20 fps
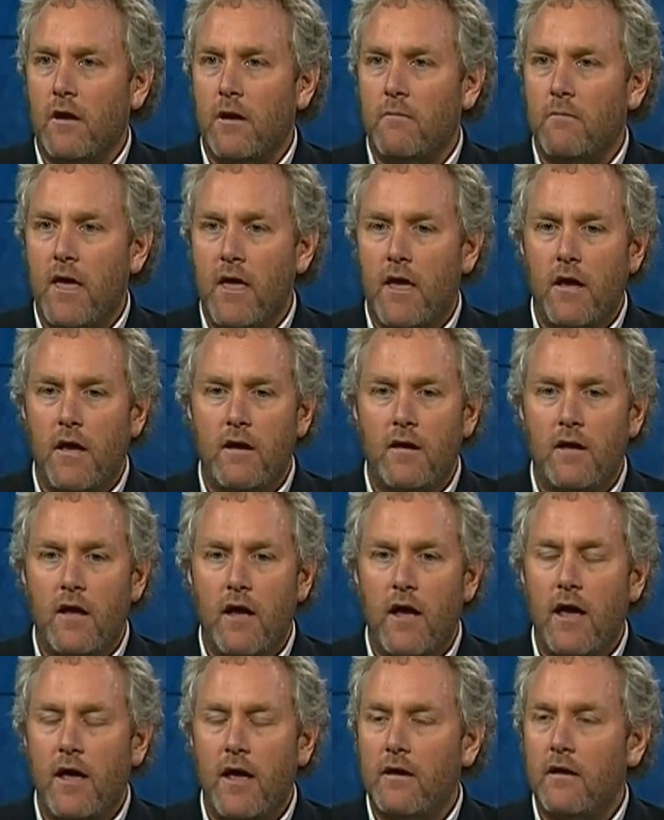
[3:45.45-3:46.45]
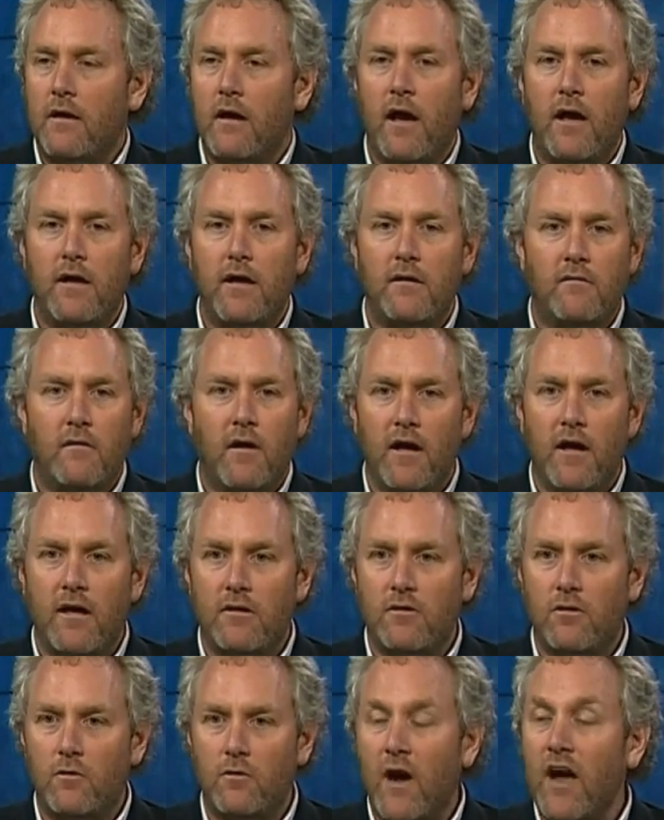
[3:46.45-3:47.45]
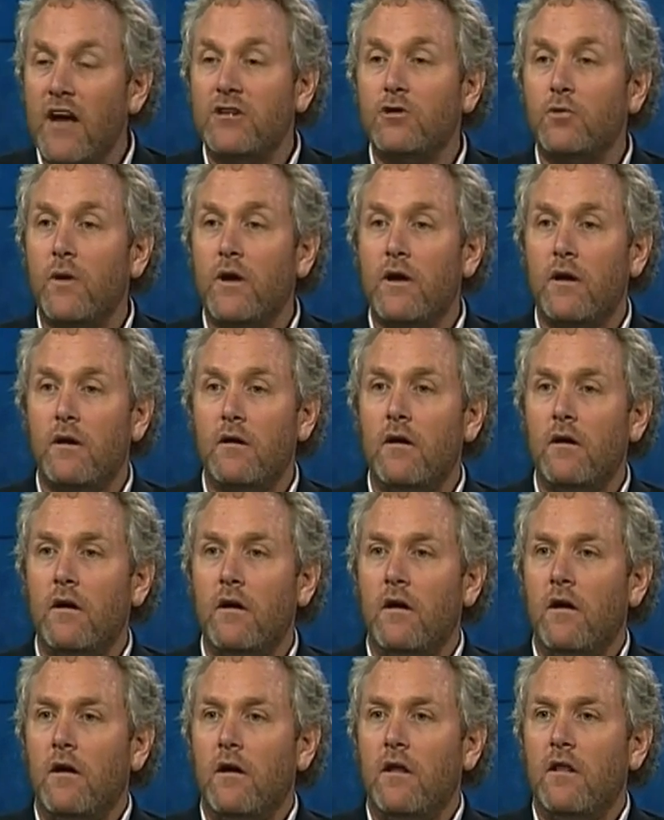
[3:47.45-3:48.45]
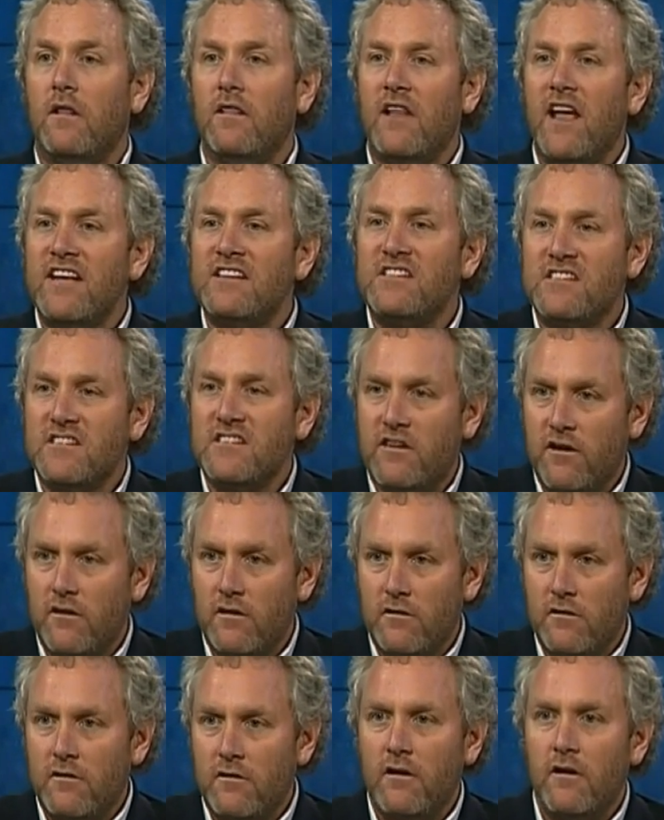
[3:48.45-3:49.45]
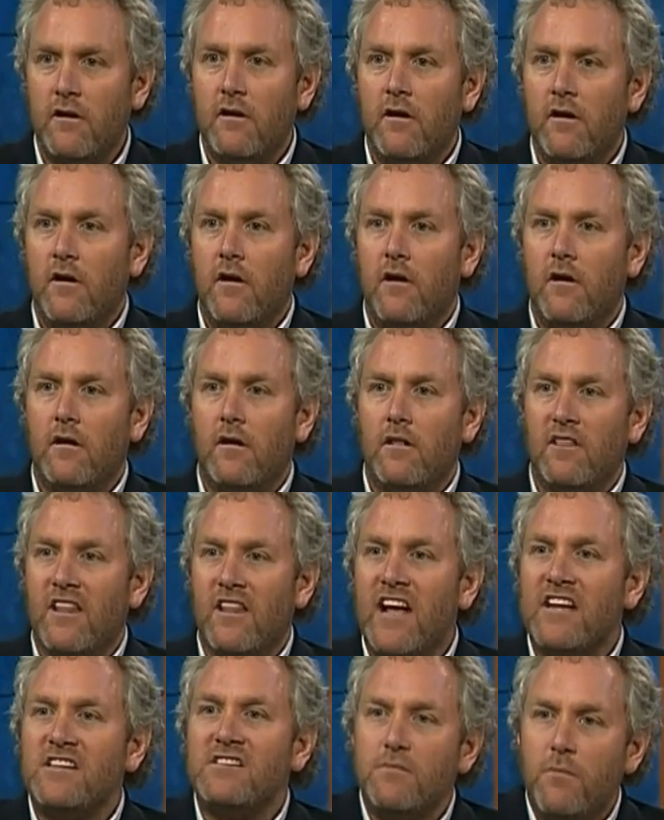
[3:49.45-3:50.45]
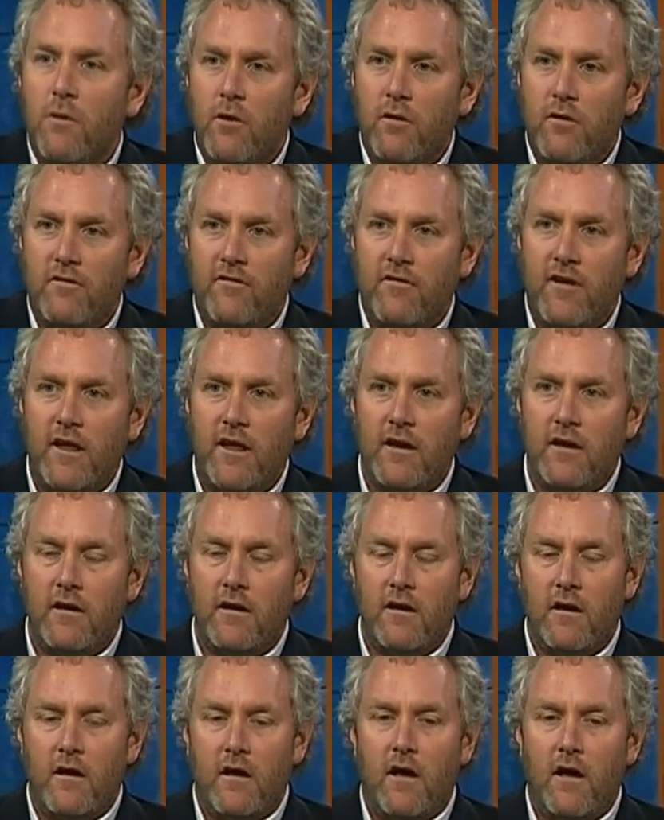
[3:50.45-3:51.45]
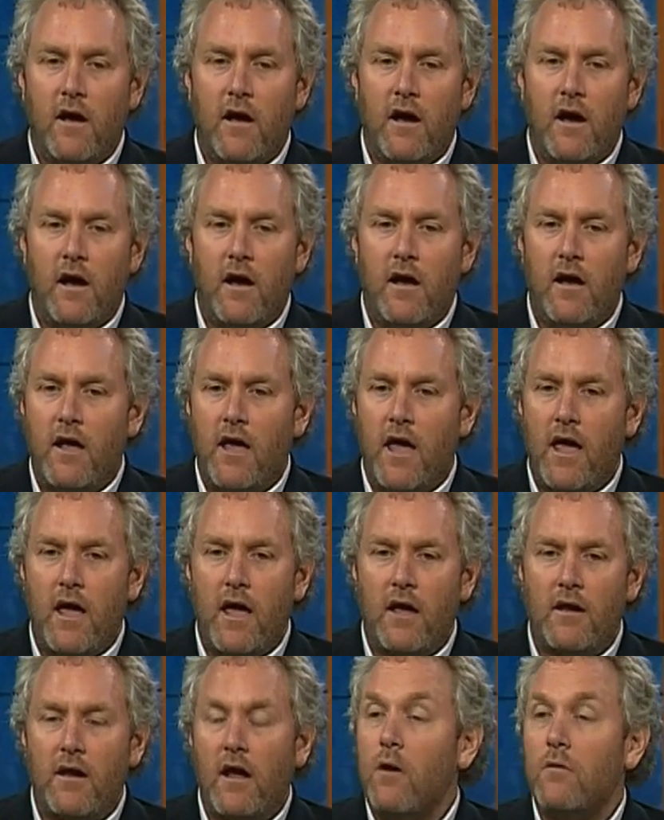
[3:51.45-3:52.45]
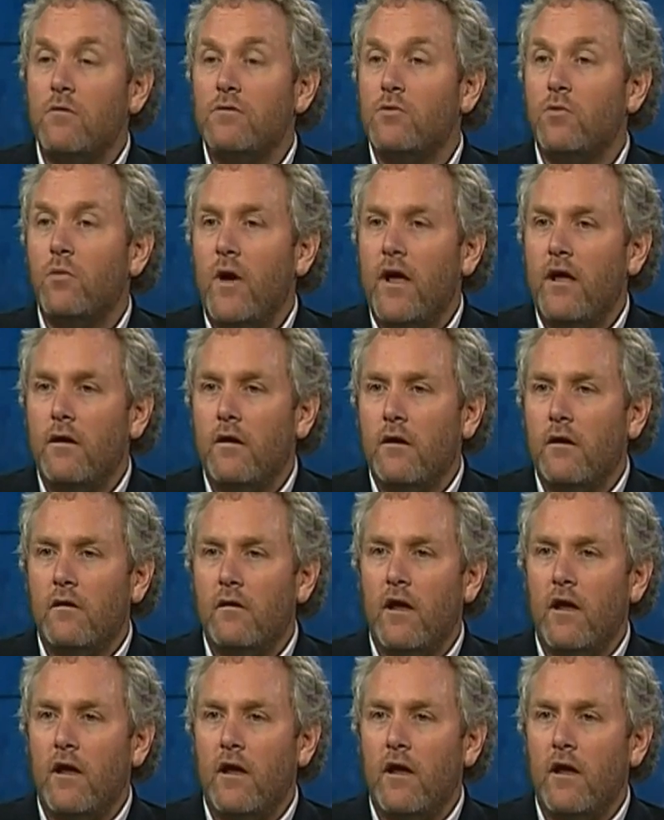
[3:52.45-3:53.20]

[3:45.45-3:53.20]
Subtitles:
And I graduated less skilled, less motivated, and I was a waiter.